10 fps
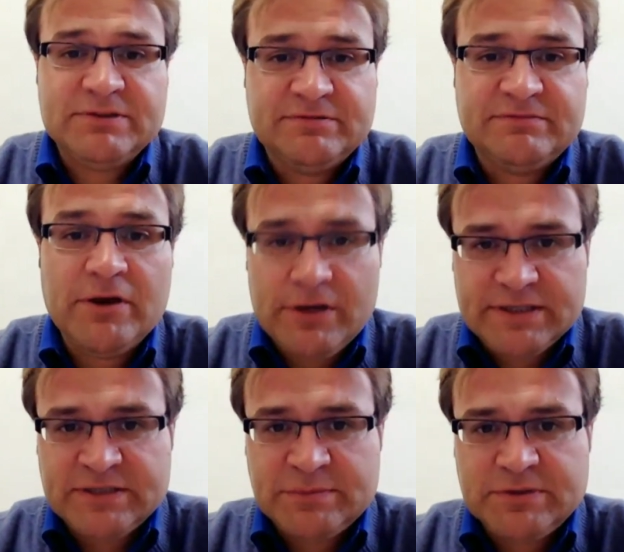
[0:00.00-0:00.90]
prompt is
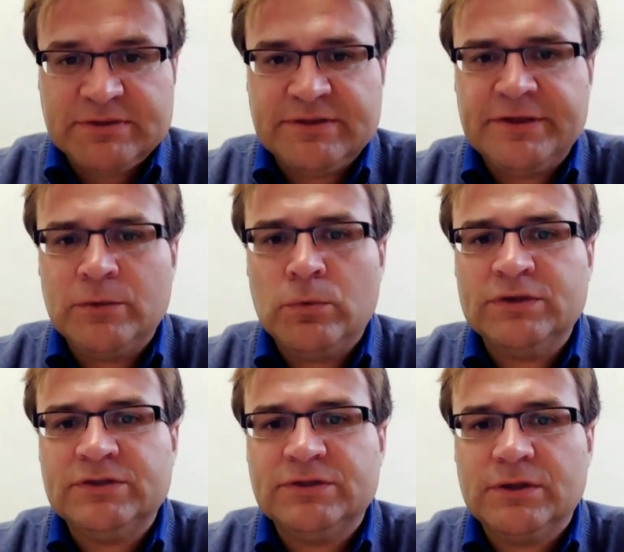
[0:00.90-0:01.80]
very explicit. They
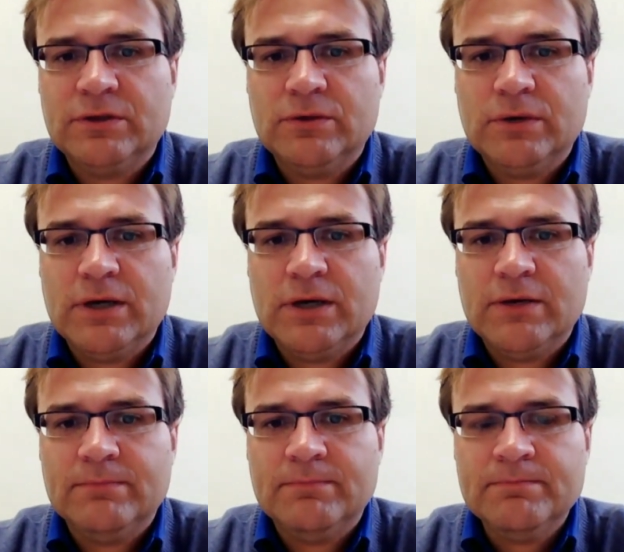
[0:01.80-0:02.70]
want to know
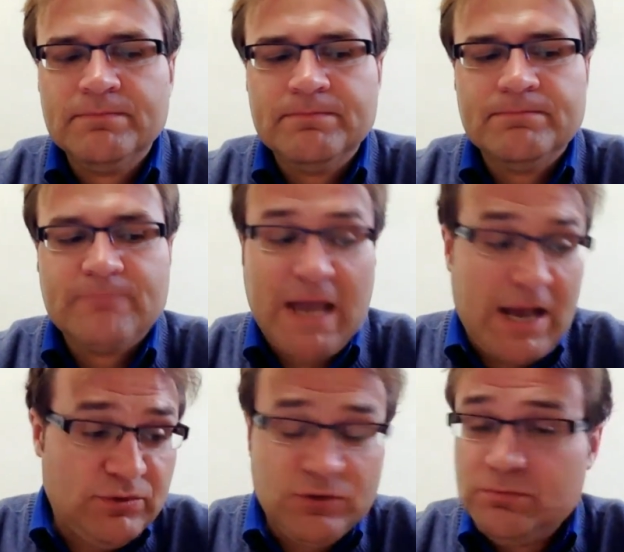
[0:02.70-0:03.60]

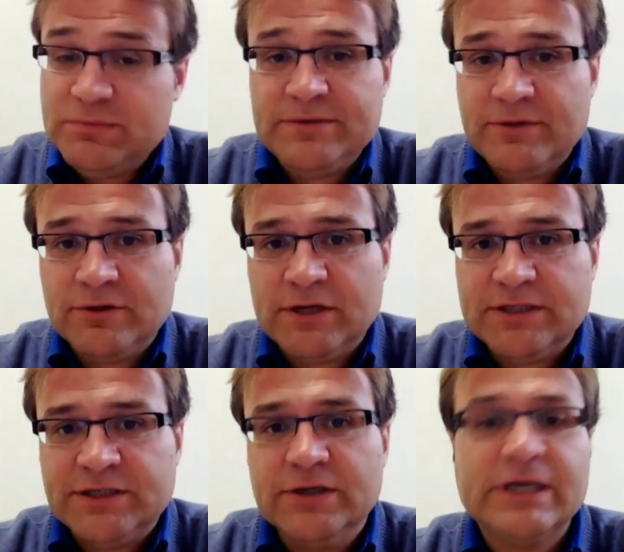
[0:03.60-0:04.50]
how you meet
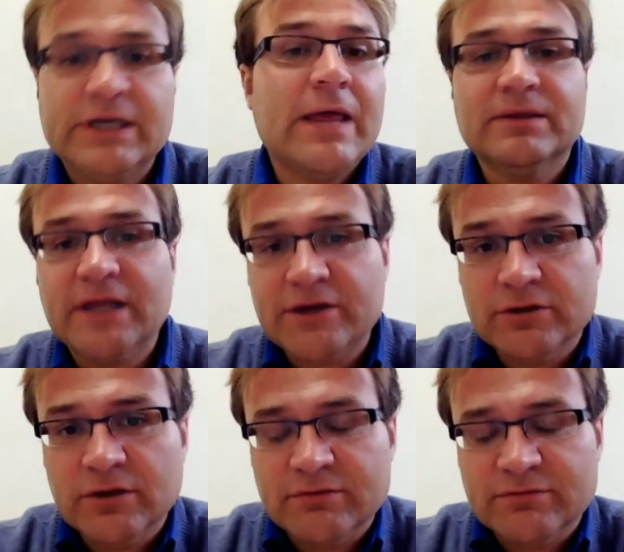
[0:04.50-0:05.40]
their criteria, and the
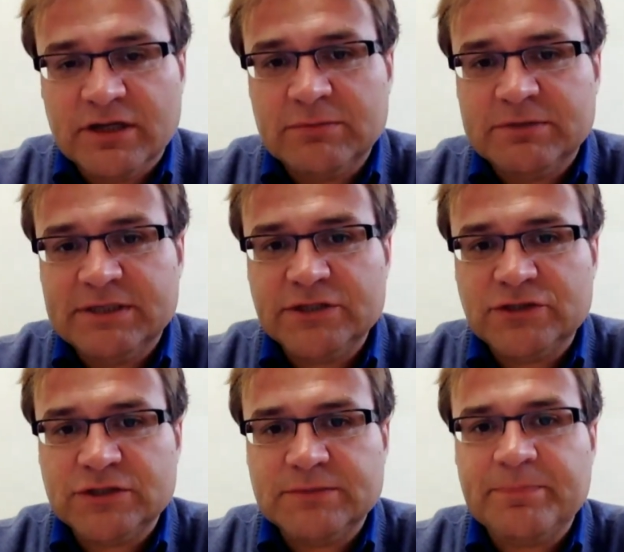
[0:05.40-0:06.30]
letter of
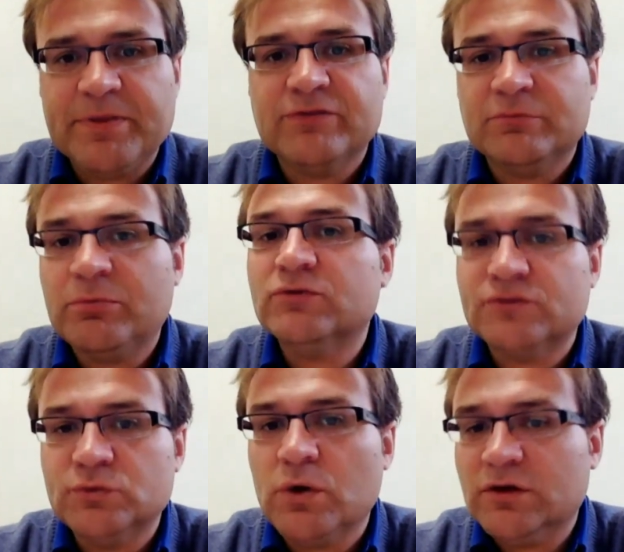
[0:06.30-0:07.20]
recommendation is
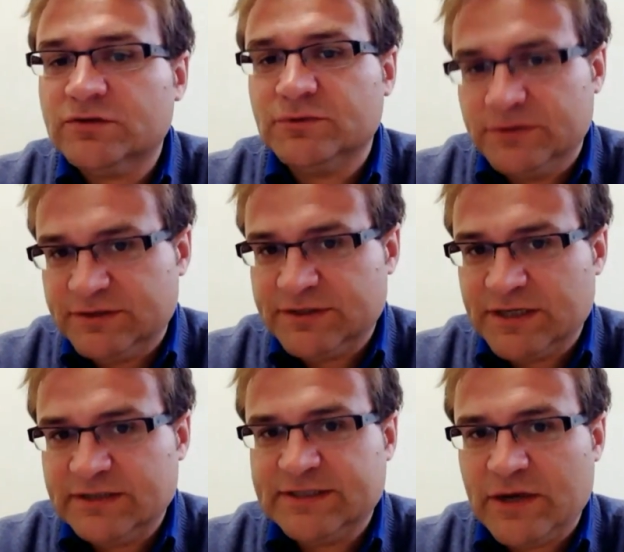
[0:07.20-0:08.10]
supposed to also
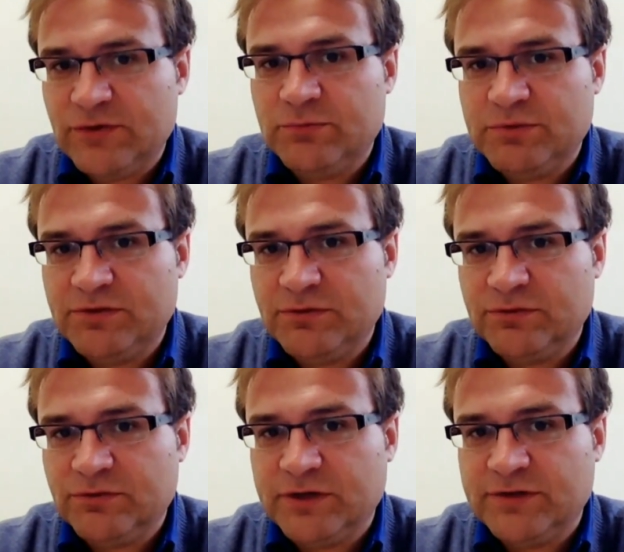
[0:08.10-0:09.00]
discuss how you
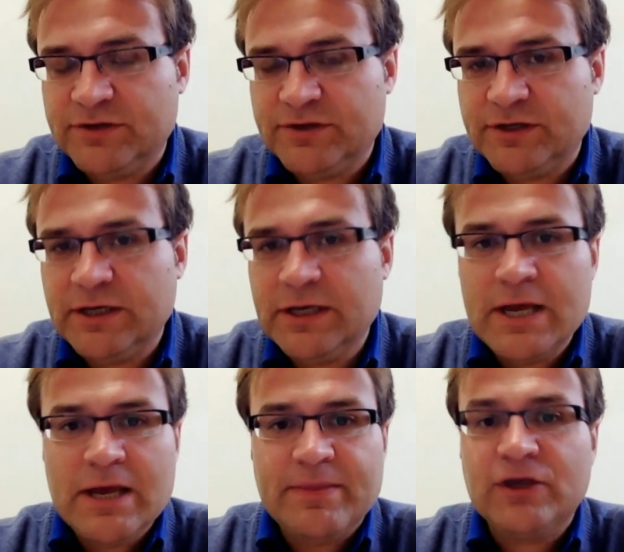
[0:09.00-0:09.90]
meet those
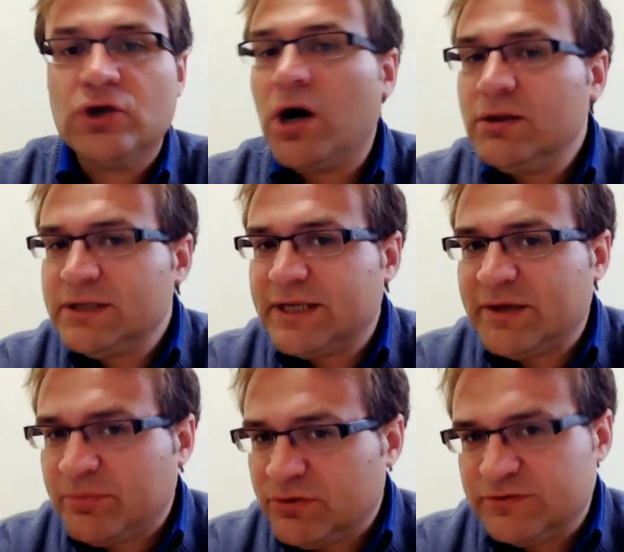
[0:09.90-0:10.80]
criteria. They
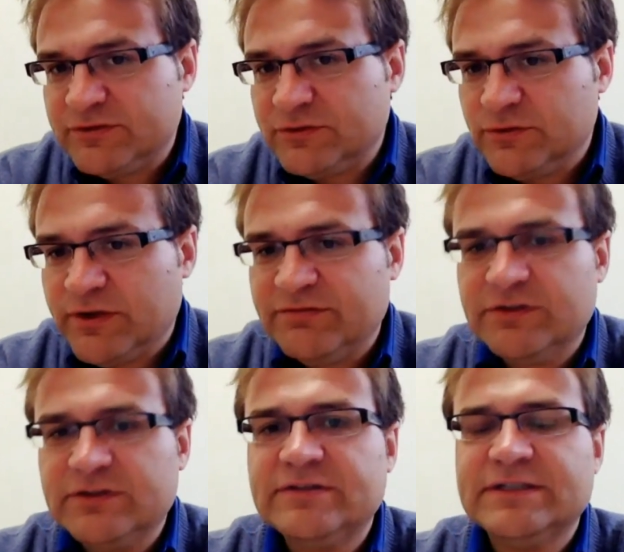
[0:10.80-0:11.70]
call it a personal
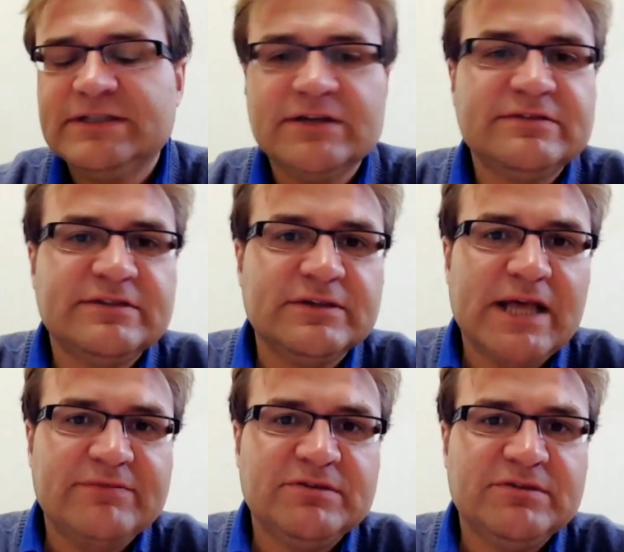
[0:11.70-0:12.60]
reference. It does
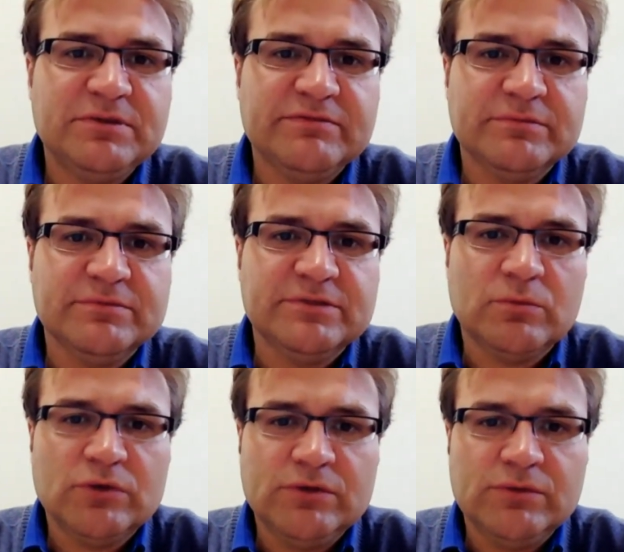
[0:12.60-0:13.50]
still have to be from
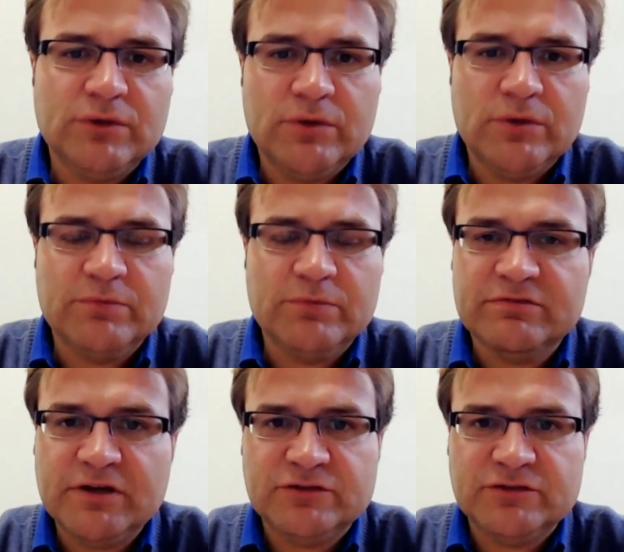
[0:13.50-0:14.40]
someone you know in a
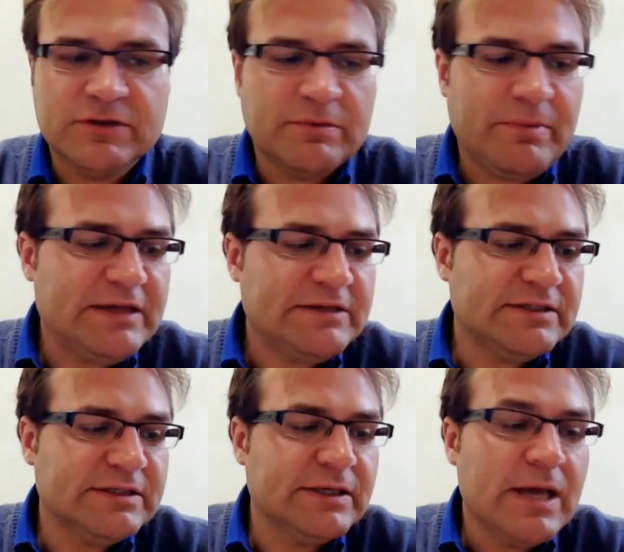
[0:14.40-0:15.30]
professional
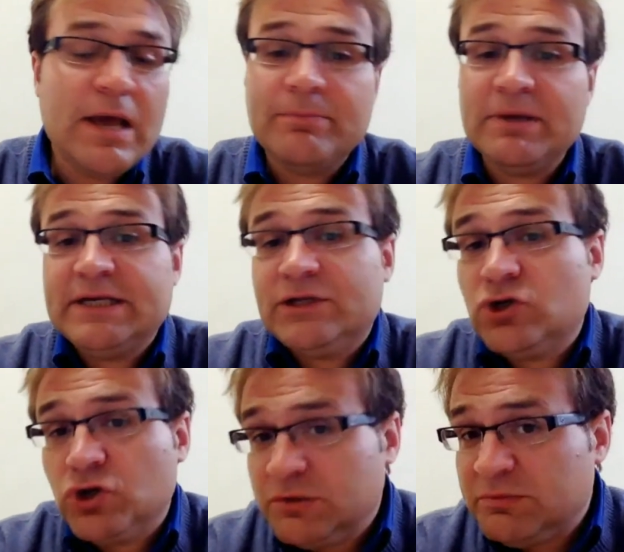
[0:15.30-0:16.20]
capacity, but
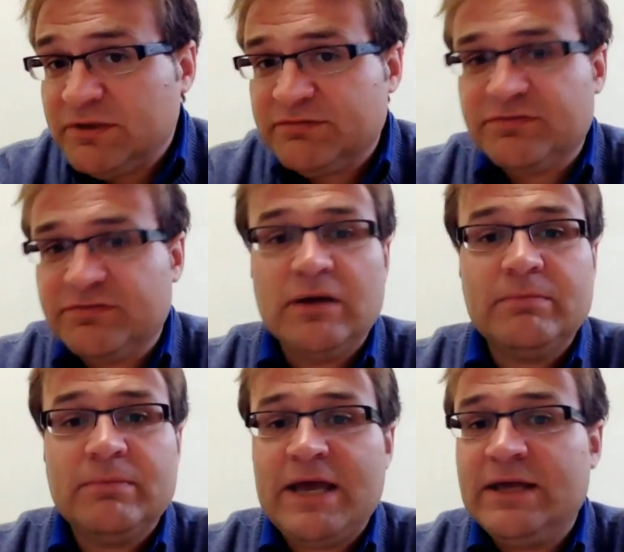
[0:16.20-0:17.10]
it could be
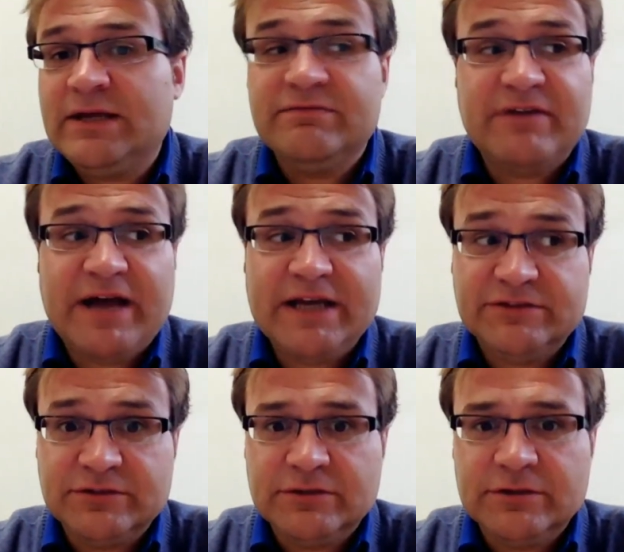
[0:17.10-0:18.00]
from an
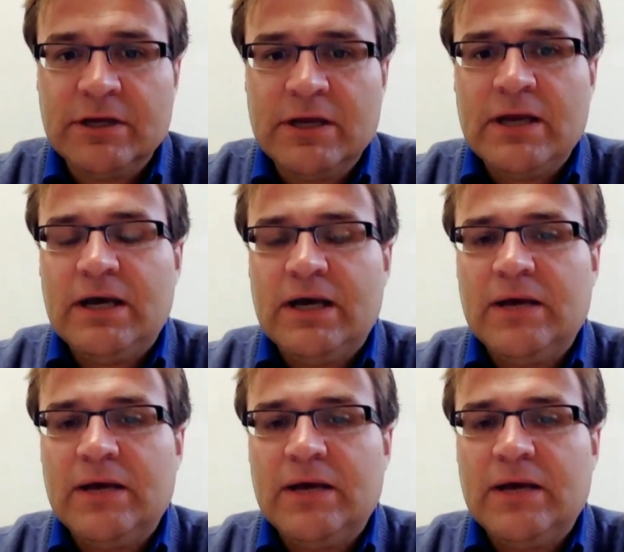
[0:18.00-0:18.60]
advisor.